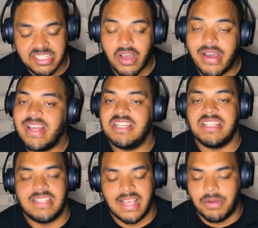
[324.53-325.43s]
go ahead and
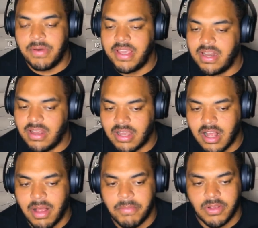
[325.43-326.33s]
just segue into
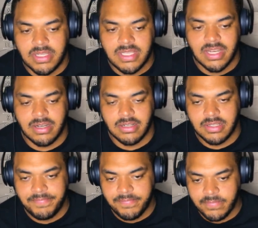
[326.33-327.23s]
combo
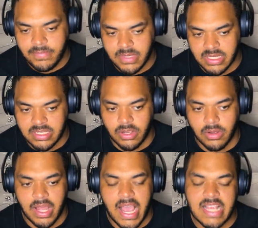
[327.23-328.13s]
extenders.
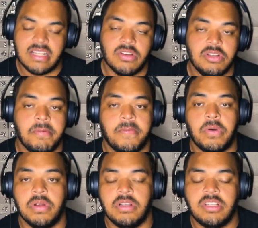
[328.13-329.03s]
So as I told you
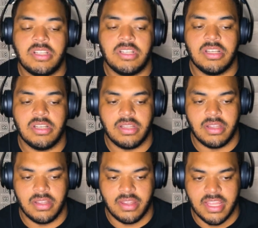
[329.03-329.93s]
before,
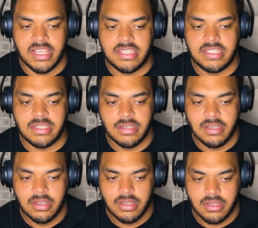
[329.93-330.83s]
this
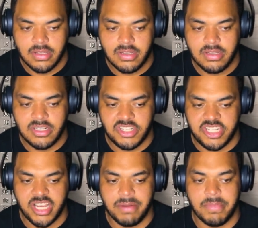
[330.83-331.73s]

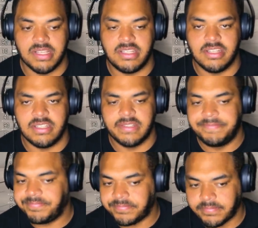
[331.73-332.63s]
chin buster,
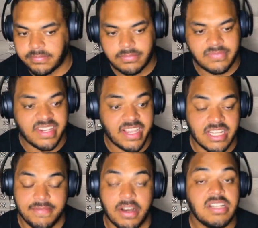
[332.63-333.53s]

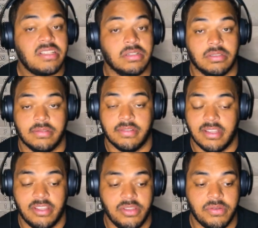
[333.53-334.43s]
it's versatile.
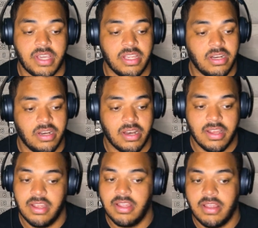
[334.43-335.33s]
You can,
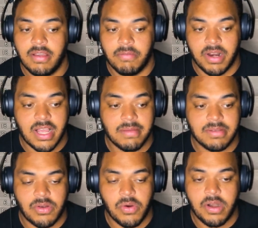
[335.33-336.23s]
when it
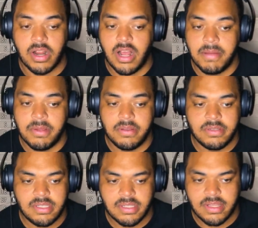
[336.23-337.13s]
comes to corner
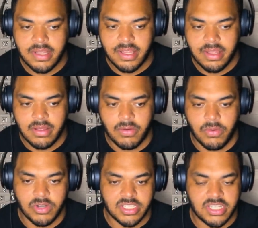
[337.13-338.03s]
combos or just